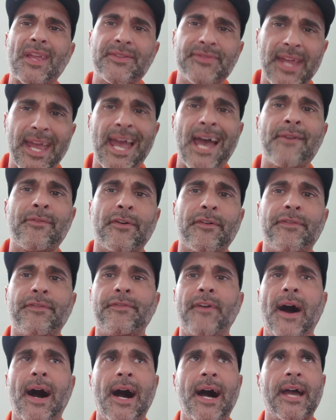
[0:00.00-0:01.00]
They have a
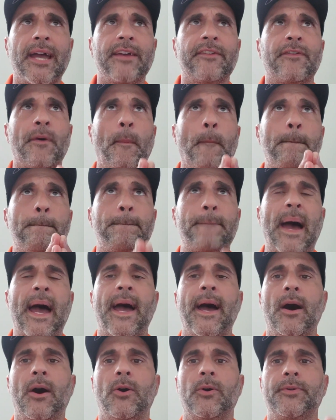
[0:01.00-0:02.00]

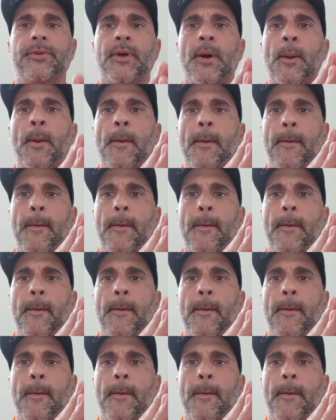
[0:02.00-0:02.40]
5-pound